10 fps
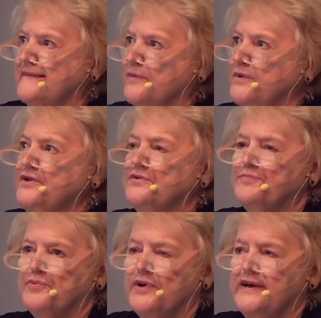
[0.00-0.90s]
we
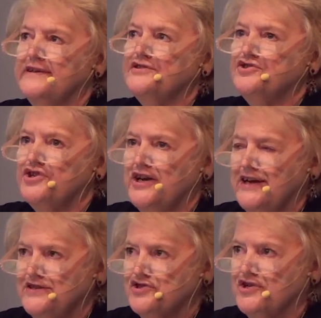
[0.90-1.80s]
don't pray to
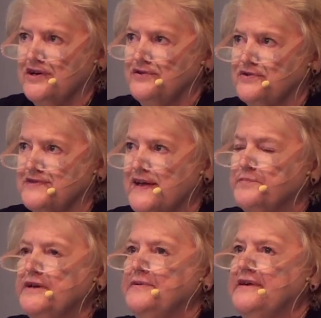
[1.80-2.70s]
change others.
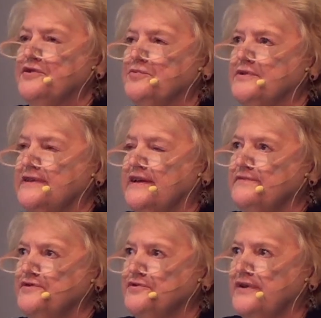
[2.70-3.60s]
Somebody here would
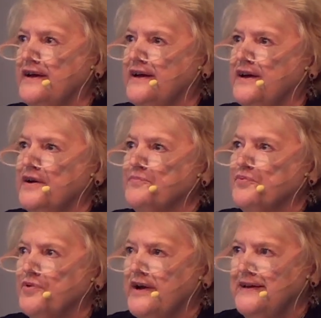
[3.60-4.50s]
love to
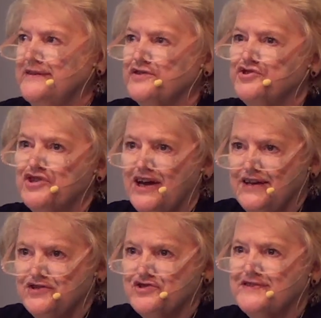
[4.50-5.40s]
pray to
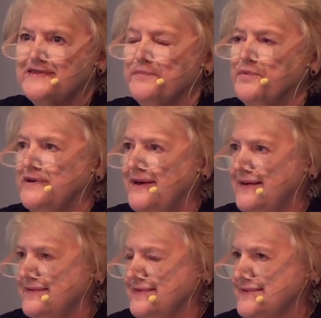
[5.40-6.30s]
change someone
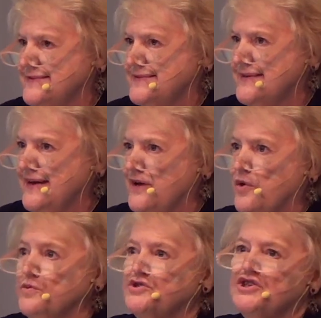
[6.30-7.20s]
else.
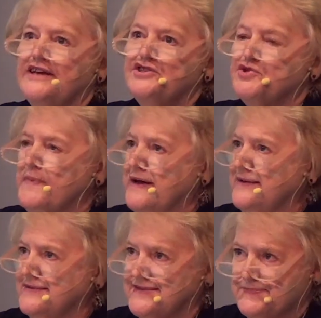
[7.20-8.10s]
Oh, change my
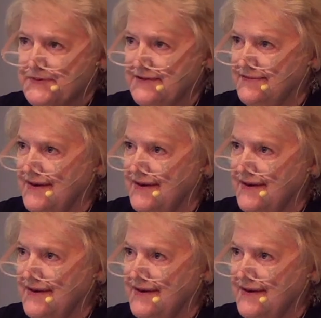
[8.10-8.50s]
husband.